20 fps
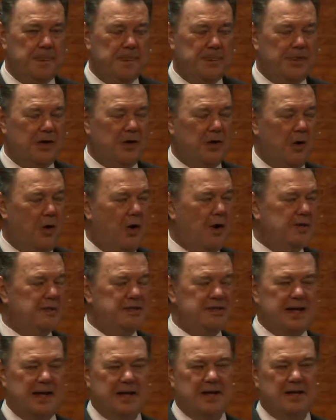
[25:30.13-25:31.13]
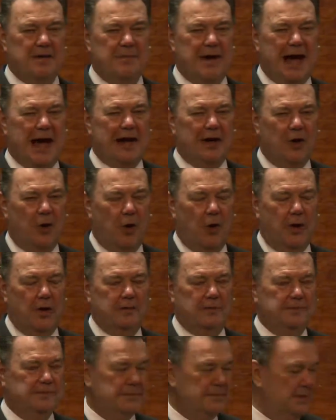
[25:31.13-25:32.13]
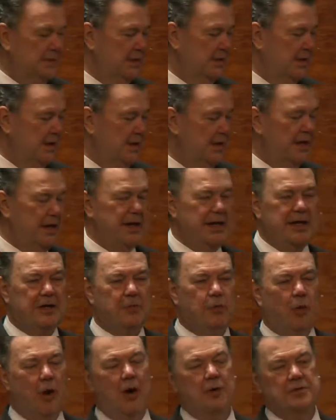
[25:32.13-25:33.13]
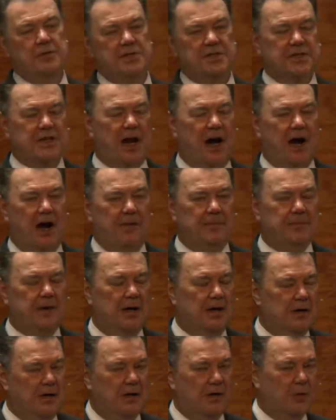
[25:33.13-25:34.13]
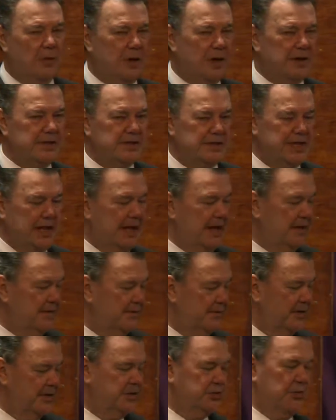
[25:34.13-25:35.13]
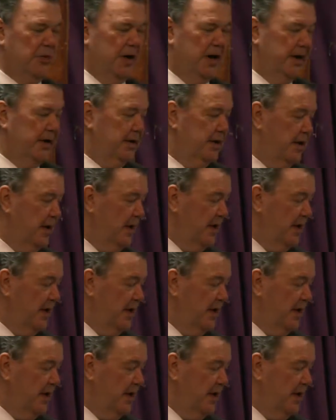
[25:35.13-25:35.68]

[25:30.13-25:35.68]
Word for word: The Lord said unto my Lord, he quotes Psalm 110, verse 1.